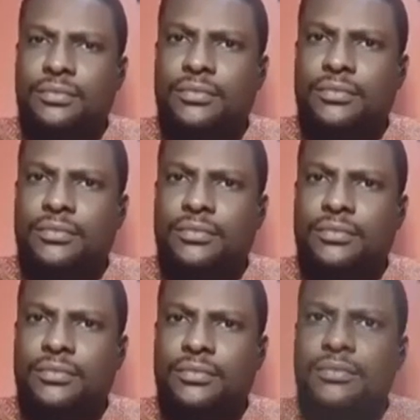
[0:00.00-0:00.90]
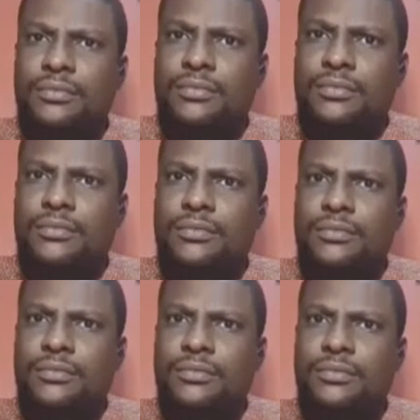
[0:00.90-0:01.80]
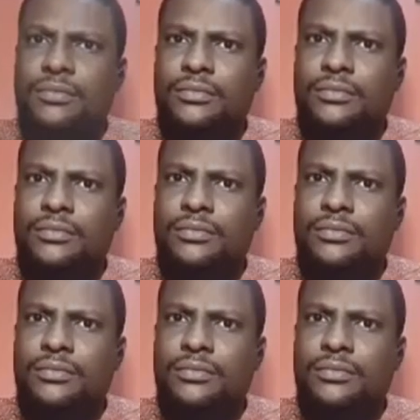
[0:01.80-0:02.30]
(not speaking)